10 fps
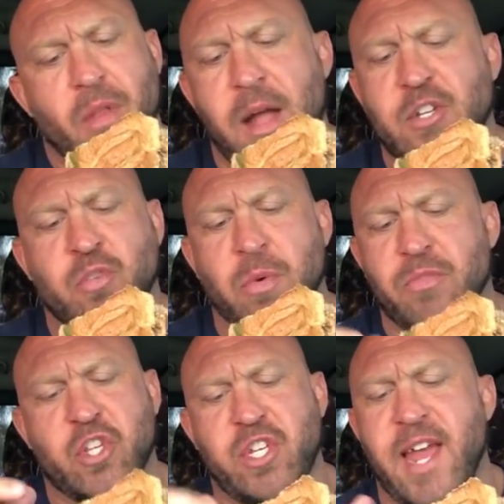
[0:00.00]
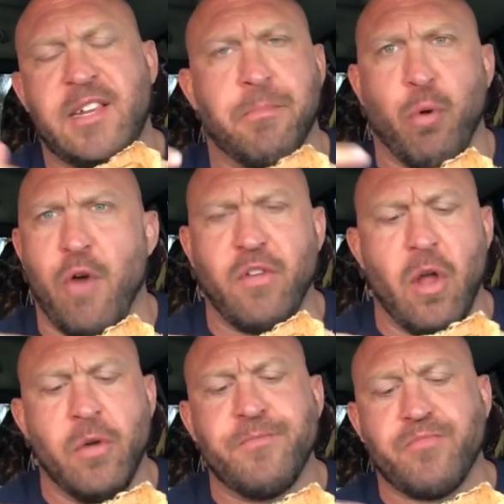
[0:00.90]
I just want the steak, the
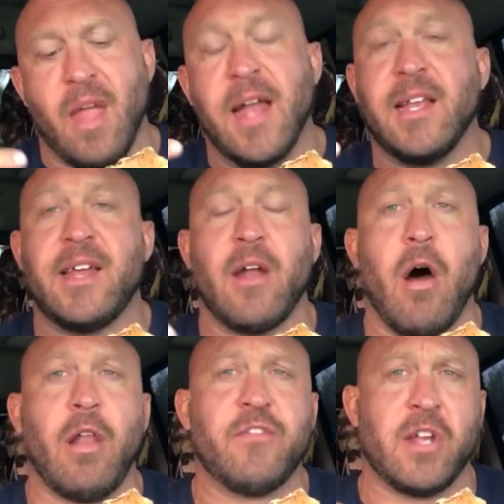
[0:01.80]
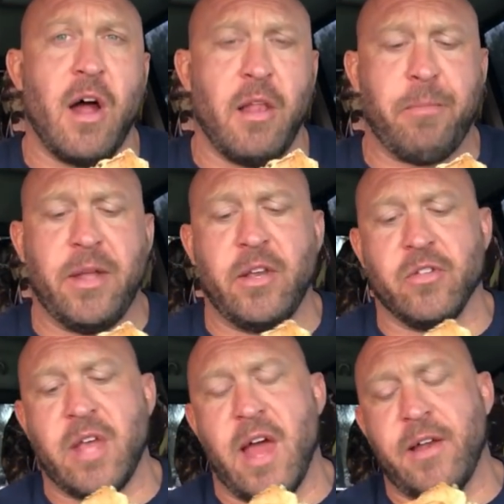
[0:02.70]
provolone. I did get olives and
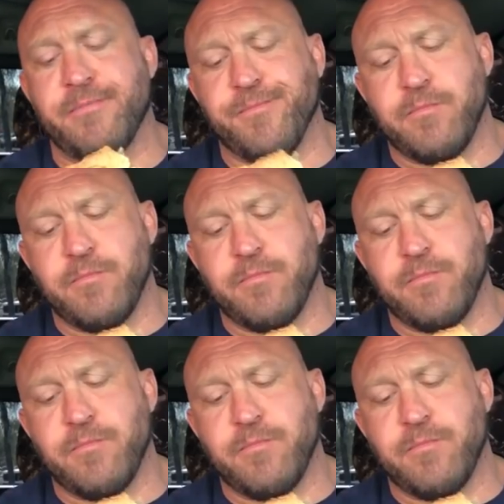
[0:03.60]
jalapenos added.